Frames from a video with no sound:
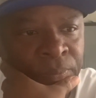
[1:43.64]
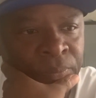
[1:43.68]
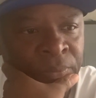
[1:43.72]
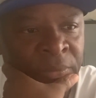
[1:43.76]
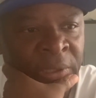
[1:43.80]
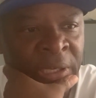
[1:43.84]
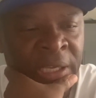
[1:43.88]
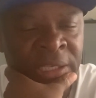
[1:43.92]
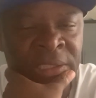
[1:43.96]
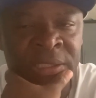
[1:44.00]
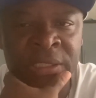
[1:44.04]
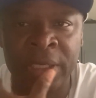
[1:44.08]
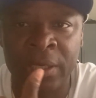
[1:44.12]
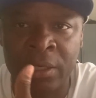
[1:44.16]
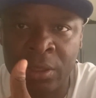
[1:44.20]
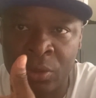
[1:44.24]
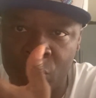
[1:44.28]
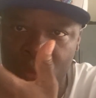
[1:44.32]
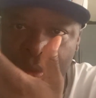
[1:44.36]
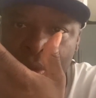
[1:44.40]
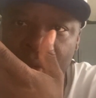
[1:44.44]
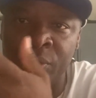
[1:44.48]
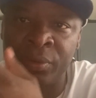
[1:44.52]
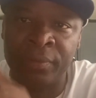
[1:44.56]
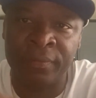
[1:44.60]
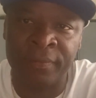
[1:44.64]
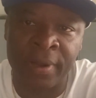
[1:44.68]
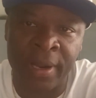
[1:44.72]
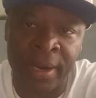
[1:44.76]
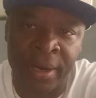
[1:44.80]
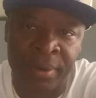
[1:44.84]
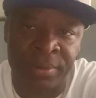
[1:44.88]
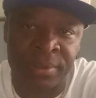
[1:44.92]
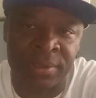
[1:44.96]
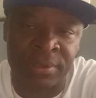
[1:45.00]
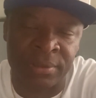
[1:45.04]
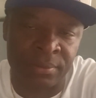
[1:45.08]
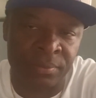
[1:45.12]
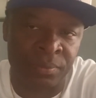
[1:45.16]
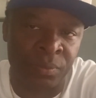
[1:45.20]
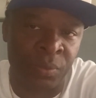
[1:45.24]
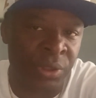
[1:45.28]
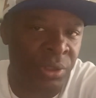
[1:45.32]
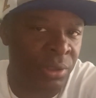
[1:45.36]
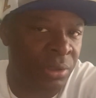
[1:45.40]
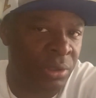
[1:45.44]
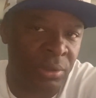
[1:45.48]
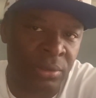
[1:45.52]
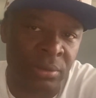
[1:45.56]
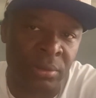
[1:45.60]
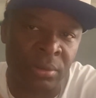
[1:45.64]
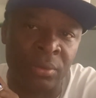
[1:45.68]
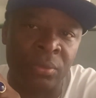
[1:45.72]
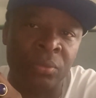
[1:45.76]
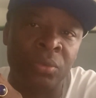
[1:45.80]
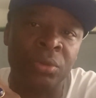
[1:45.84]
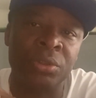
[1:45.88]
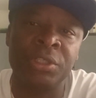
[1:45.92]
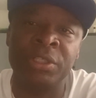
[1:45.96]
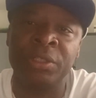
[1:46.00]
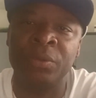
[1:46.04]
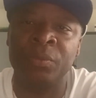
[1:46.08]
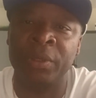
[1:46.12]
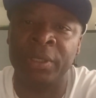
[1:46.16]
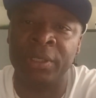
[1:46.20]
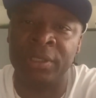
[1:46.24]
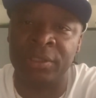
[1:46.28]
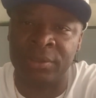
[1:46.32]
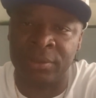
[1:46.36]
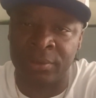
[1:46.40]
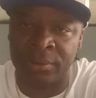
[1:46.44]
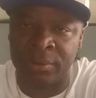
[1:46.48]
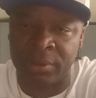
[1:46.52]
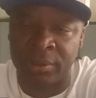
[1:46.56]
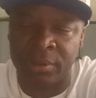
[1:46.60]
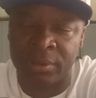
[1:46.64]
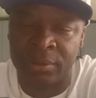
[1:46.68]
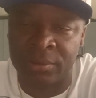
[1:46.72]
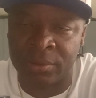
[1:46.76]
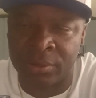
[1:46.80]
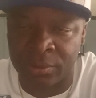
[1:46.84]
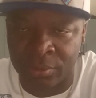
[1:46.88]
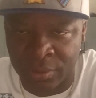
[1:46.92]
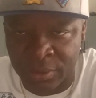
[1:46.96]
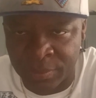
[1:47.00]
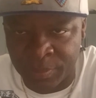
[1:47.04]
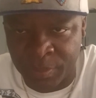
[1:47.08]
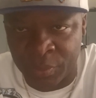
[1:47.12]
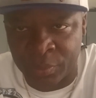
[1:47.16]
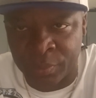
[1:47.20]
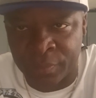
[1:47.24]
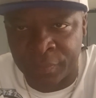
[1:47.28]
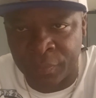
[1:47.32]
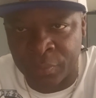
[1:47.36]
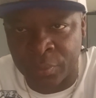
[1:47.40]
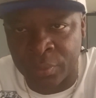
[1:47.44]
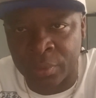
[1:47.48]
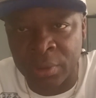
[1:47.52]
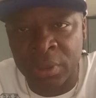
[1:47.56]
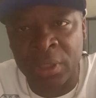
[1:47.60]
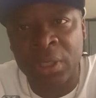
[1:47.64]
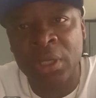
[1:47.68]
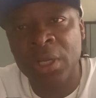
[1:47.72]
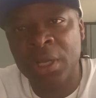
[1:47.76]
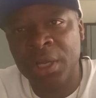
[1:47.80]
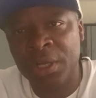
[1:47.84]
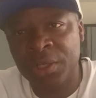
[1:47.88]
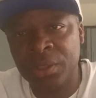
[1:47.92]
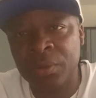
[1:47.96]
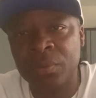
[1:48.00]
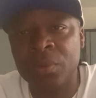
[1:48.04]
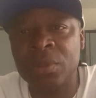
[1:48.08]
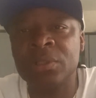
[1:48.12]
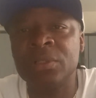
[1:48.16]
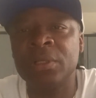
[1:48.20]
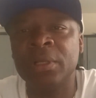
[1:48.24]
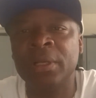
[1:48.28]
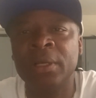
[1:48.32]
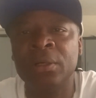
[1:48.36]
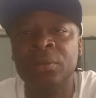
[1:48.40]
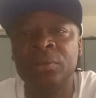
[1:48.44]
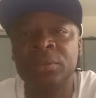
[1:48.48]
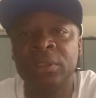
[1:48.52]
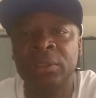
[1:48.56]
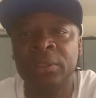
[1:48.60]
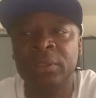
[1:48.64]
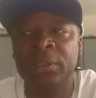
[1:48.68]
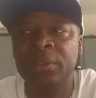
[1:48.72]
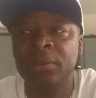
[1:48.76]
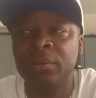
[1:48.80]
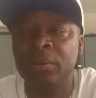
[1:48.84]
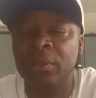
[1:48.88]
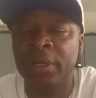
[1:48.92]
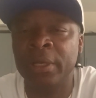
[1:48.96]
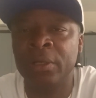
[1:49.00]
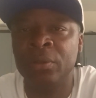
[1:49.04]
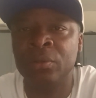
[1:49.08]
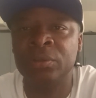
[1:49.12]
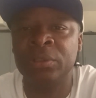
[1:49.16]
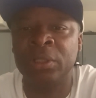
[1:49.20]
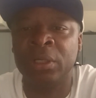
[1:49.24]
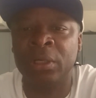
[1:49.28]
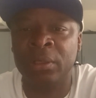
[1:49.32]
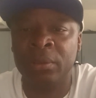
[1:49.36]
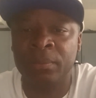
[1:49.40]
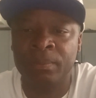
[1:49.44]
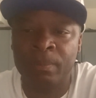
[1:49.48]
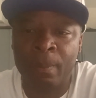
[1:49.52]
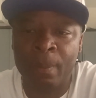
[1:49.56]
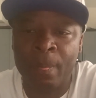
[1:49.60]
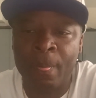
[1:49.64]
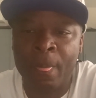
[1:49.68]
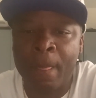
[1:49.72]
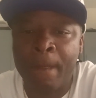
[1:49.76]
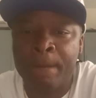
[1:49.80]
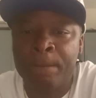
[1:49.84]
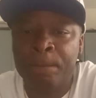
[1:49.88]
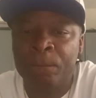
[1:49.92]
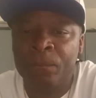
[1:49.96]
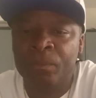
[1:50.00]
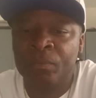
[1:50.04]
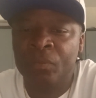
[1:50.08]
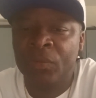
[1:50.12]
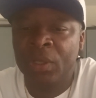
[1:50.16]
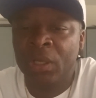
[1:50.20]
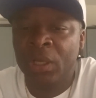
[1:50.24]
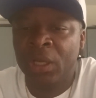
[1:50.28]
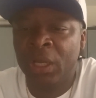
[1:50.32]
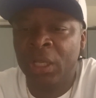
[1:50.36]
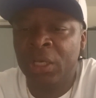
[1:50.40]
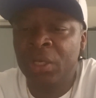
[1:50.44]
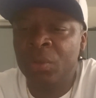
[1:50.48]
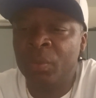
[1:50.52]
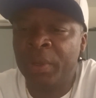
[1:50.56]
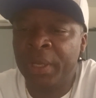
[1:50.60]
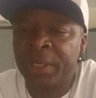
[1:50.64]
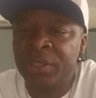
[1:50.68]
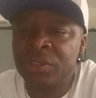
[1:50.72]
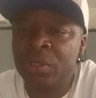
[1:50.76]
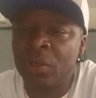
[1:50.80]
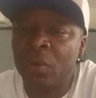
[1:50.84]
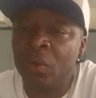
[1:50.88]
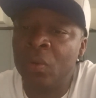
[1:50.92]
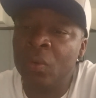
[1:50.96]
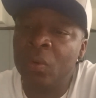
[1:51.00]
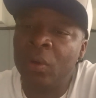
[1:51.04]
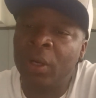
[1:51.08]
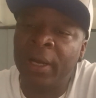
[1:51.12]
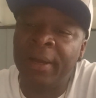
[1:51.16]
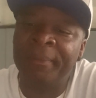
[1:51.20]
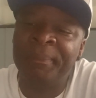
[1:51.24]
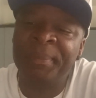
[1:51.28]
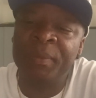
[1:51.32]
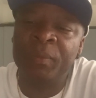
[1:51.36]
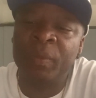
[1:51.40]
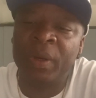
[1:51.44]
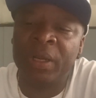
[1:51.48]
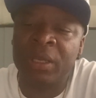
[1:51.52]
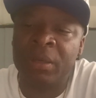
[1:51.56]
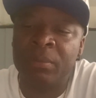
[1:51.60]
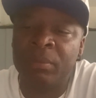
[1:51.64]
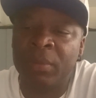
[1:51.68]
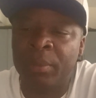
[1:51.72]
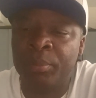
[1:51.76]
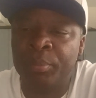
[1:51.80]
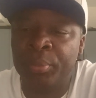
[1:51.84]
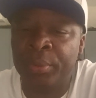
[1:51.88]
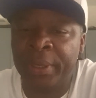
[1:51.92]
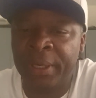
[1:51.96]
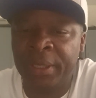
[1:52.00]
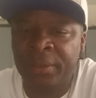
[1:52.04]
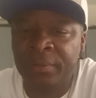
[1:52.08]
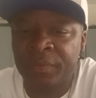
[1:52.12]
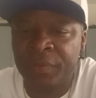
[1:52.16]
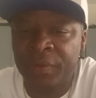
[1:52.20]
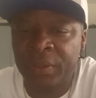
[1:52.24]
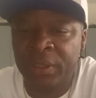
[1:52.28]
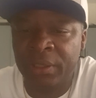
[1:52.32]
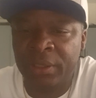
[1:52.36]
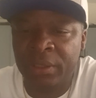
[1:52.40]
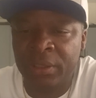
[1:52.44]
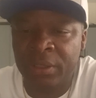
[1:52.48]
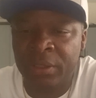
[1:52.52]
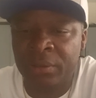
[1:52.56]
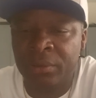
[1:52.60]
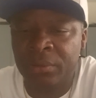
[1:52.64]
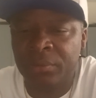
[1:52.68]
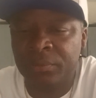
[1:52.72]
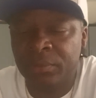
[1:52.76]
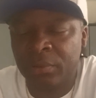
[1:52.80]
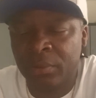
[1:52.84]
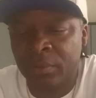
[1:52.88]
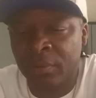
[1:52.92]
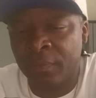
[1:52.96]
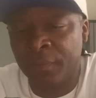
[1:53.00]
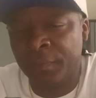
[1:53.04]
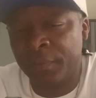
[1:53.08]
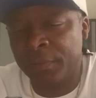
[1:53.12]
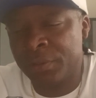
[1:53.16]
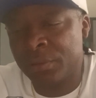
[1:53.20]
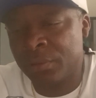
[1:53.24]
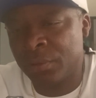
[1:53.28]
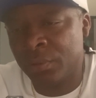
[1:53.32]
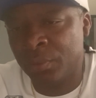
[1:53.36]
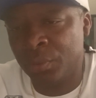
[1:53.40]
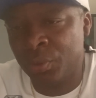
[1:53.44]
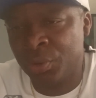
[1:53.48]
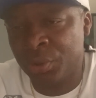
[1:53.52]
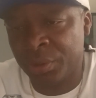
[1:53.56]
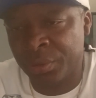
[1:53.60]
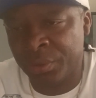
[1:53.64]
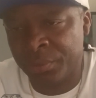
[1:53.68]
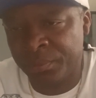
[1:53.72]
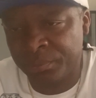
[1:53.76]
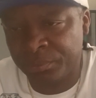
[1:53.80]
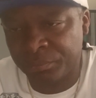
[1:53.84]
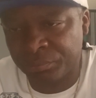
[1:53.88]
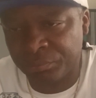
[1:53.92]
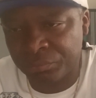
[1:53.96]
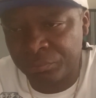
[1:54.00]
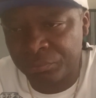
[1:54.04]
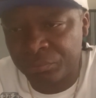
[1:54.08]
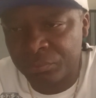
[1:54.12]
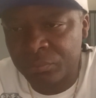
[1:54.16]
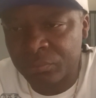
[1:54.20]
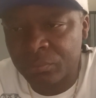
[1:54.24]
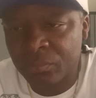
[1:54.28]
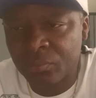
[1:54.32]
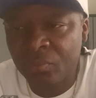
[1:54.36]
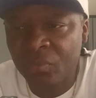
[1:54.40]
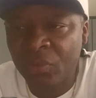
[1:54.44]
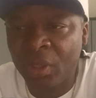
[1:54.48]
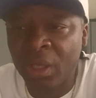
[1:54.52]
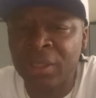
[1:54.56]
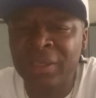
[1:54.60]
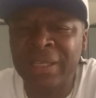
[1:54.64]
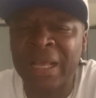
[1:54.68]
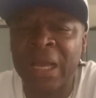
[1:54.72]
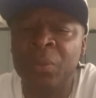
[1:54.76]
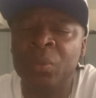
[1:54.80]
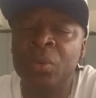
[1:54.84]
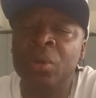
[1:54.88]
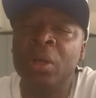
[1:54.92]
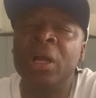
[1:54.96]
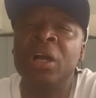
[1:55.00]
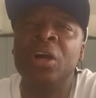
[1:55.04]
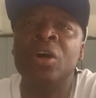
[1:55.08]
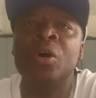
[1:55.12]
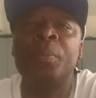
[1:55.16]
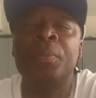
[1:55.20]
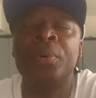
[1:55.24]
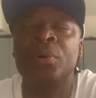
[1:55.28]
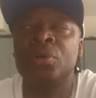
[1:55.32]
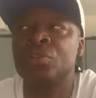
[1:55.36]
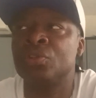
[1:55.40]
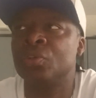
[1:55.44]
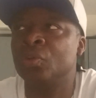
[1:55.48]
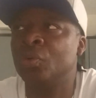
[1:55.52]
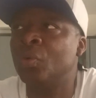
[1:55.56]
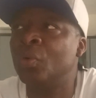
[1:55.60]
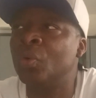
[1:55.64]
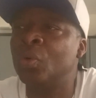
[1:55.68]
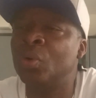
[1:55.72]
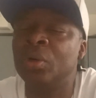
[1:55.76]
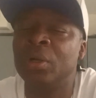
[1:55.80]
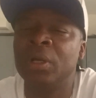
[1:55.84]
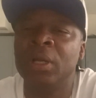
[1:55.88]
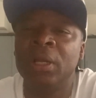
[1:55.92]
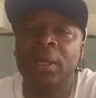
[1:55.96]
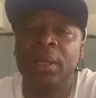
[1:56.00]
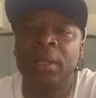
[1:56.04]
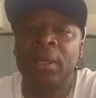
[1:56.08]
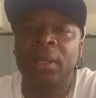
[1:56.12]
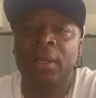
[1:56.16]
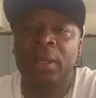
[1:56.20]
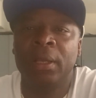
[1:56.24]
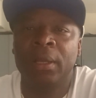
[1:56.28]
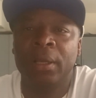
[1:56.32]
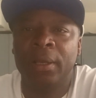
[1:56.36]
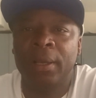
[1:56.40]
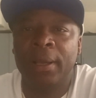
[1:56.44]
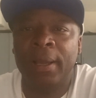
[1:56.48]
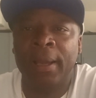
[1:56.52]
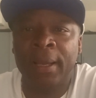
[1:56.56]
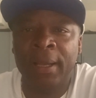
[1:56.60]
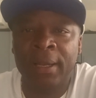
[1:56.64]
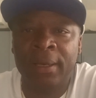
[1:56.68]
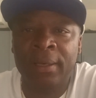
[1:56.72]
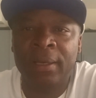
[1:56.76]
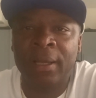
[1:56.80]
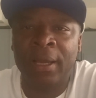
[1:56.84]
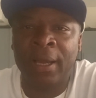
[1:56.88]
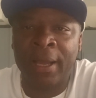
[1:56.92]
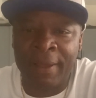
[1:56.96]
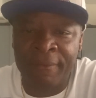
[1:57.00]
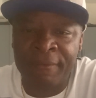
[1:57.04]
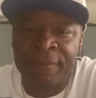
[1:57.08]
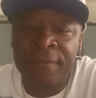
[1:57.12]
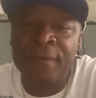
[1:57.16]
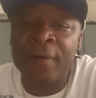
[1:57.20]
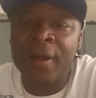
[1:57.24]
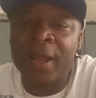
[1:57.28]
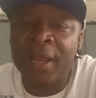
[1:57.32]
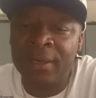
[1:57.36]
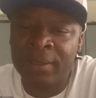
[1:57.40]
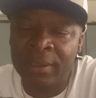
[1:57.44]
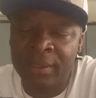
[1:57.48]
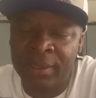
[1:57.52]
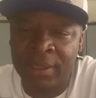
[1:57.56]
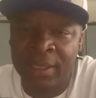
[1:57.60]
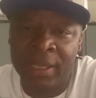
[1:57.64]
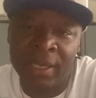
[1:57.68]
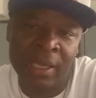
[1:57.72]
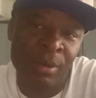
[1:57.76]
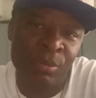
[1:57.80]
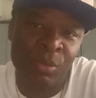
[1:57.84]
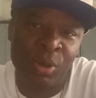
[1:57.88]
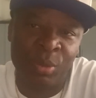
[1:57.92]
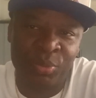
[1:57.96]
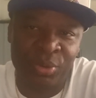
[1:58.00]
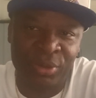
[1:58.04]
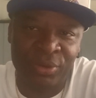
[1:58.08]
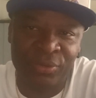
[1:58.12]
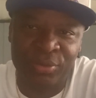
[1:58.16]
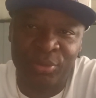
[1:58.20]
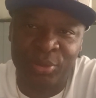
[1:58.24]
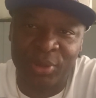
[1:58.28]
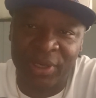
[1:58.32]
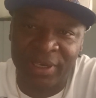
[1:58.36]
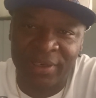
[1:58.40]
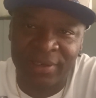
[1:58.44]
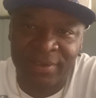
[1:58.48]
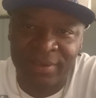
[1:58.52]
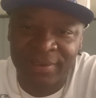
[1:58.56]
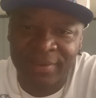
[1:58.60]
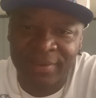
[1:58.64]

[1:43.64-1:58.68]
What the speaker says: They say coronavirus, which not what she went into the hospital for. She was an elder. Anyway, so I've been wrecking my brain thinking of a solution that will help us all. And I finally came up with one.